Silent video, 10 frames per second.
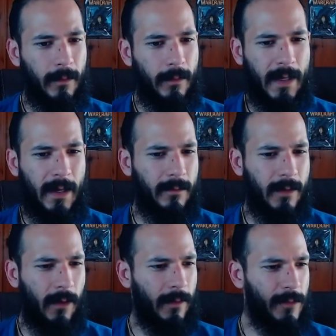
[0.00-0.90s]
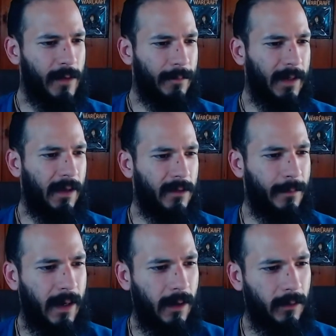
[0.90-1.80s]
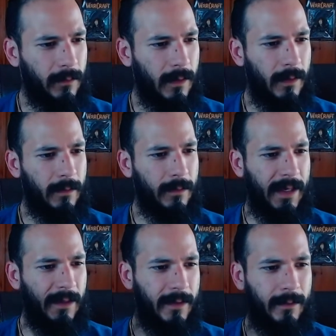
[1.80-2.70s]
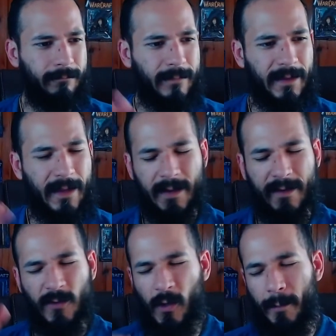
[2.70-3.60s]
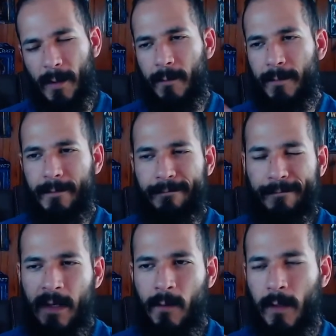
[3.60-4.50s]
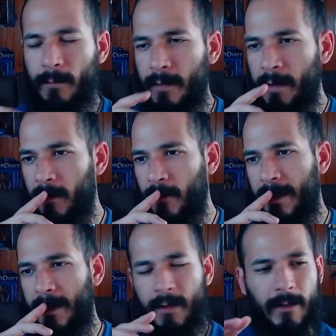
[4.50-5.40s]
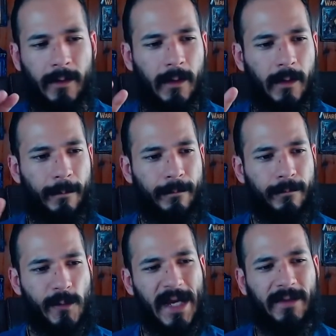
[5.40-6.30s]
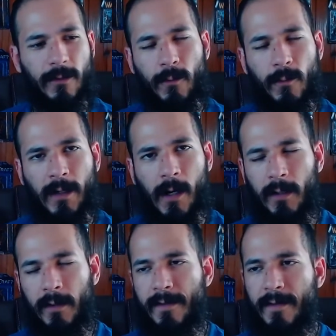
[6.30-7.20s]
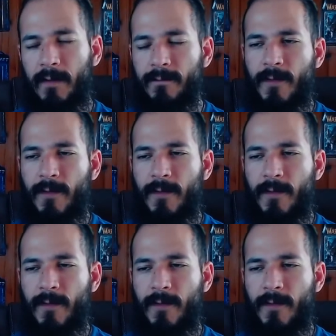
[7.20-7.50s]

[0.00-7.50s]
yeah, no, there was something else about healing that they didn't talk about, but I don't want to include it here, which had to do with Carla itself.